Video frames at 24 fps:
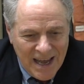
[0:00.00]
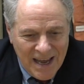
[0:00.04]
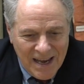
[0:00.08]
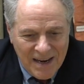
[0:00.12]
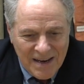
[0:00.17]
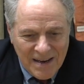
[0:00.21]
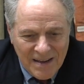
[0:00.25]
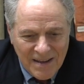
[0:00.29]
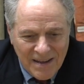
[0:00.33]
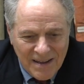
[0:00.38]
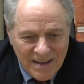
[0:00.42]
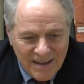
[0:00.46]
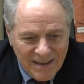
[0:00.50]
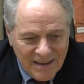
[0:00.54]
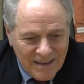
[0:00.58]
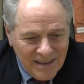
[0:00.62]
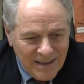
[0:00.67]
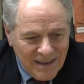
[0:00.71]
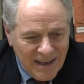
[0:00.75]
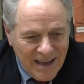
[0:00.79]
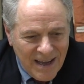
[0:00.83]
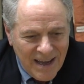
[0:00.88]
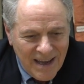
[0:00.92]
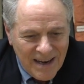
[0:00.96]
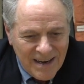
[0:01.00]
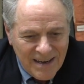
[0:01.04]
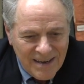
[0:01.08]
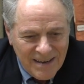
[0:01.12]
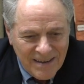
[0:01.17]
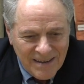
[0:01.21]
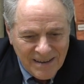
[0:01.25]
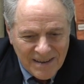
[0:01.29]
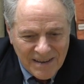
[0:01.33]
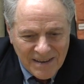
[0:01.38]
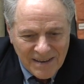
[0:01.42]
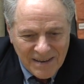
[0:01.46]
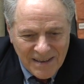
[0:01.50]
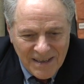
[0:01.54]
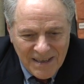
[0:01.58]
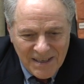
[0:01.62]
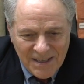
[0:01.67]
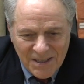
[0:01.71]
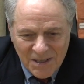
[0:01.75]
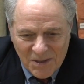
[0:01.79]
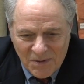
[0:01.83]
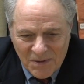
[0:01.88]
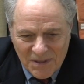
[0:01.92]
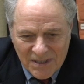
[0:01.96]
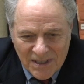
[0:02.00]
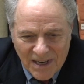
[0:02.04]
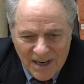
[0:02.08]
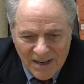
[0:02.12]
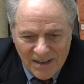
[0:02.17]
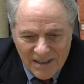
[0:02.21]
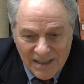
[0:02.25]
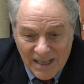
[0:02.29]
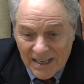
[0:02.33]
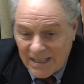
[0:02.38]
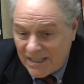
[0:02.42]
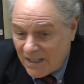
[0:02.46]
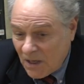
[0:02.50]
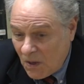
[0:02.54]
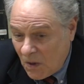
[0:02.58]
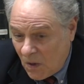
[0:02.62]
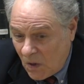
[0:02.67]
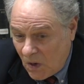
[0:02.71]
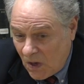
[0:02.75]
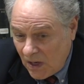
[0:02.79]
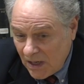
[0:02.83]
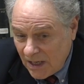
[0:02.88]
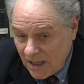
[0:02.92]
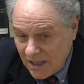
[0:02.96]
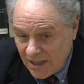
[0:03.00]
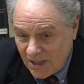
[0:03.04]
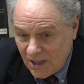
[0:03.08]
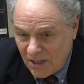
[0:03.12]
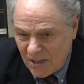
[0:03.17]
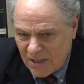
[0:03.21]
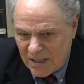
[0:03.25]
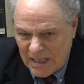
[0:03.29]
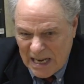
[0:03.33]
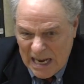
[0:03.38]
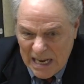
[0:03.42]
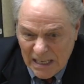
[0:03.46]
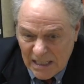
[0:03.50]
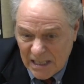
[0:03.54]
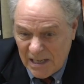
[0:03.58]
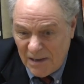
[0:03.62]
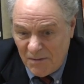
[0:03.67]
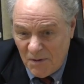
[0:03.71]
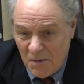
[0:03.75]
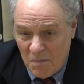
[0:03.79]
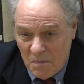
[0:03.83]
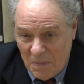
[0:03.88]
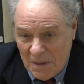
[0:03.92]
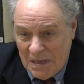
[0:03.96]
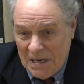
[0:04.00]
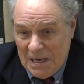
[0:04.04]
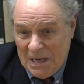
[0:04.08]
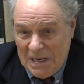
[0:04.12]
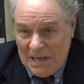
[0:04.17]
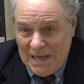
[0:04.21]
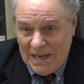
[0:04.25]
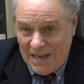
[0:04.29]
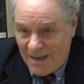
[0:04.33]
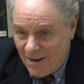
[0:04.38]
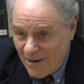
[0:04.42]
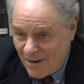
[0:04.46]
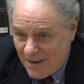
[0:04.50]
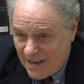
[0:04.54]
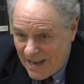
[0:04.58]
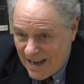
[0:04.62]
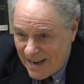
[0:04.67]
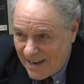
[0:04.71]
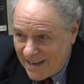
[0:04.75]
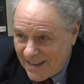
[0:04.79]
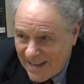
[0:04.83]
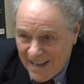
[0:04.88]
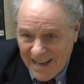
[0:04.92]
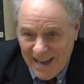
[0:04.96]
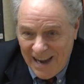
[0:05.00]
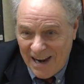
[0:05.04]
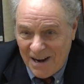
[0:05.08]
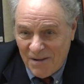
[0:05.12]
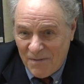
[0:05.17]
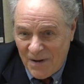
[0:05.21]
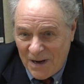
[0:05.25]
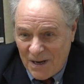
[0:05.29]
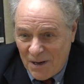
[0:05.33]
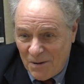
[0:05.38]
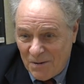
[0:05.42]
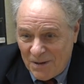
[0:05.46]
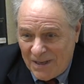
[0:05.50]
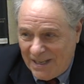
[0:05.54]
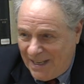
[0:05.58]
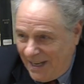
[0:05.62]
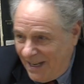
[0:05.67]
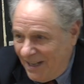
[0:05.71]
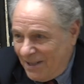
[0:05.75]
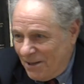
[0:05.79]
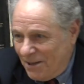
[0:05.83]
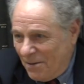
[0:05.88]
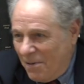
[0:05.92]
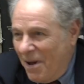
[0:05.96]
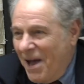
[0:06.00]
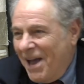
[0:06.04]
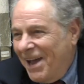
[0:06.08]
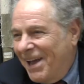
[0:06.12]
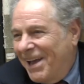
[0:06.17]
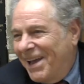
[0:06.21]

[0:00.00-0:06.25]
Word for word: and and uh, he just retired last August. She goes, it hasn't even been a year yet, and if I don't kill him,